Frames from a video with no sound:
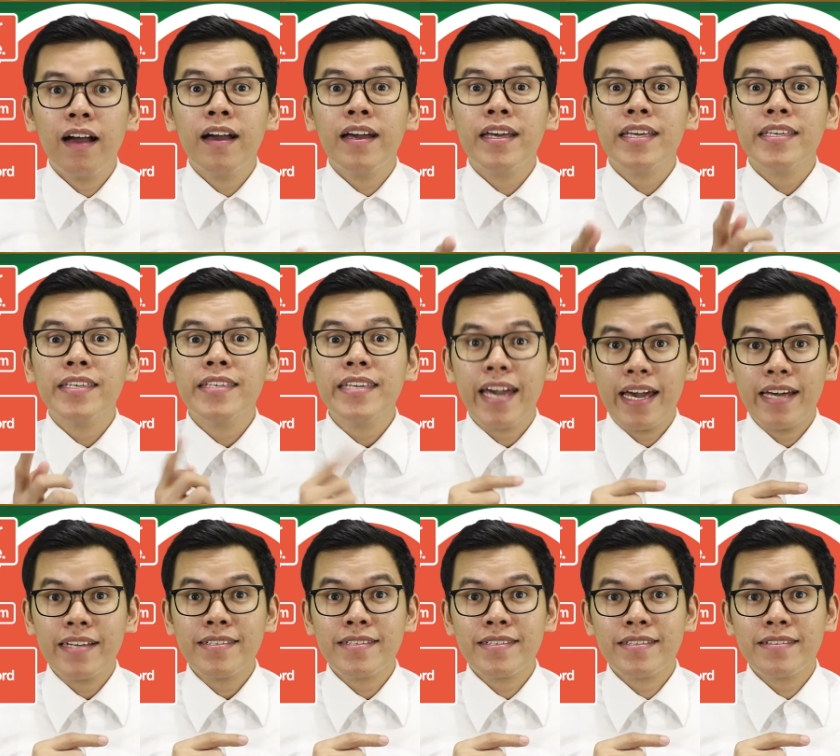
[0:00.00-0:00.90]

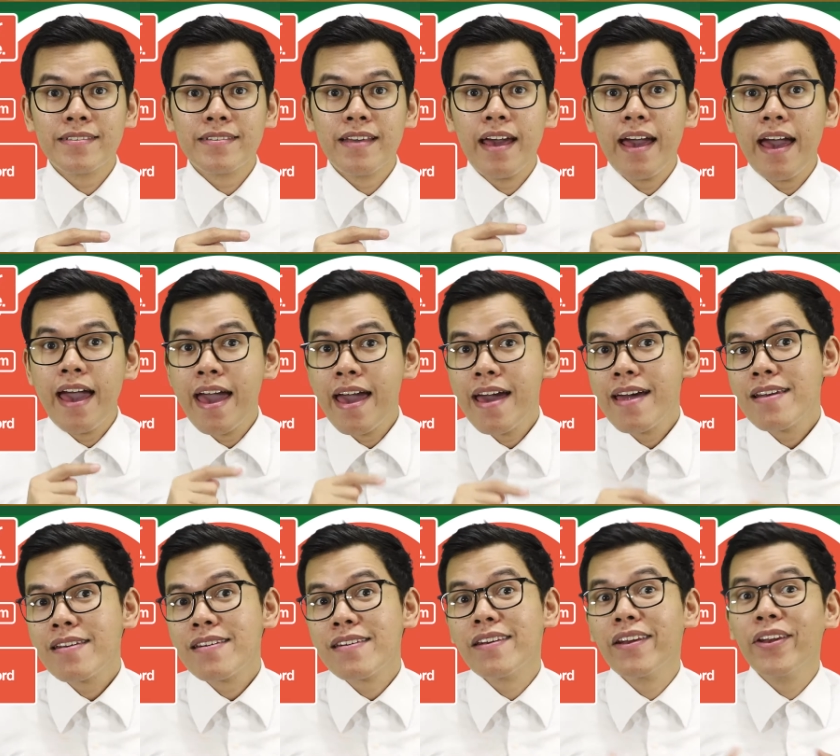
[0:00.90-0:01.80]
Yes
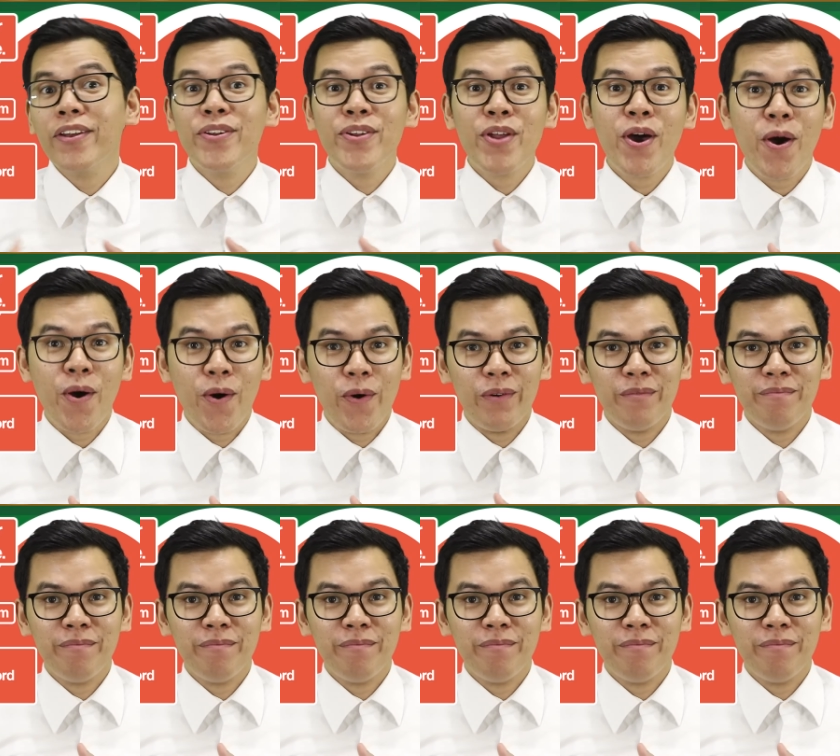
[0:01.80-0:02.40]
and no.